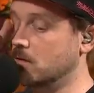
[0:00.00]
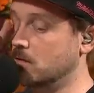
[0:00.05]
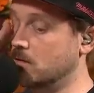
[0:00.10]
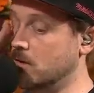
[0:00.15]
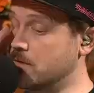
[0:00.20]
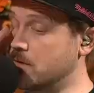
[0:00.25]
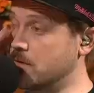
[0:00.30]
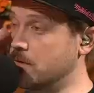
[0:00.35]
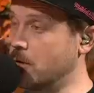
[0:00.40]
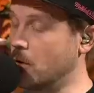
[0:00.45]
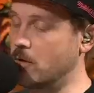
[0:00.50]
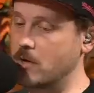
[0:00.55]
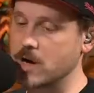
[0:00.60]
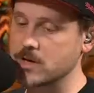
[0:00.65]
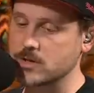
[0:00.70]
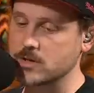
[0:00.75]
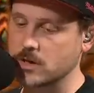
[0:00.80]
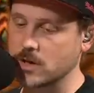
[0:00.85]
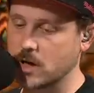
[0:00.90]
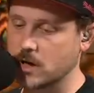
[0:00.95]
54
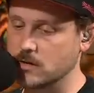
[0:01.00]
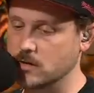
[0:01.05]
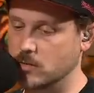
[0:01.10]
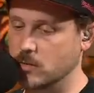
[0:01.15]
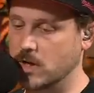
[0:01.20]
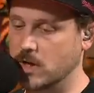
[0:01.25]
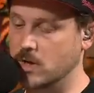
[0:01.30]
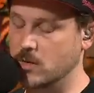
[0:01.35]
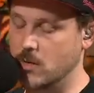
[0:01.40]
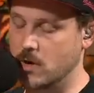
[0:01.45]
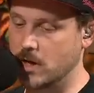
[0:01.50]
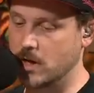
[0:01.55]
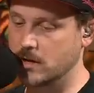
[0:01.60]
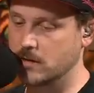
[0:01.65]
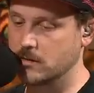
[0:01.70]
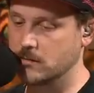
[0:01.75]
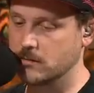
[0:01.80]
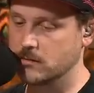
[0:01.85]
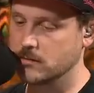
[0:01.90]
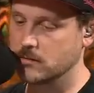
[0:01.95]
rushing yards in Week
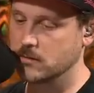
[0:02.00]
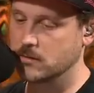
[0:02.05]
One.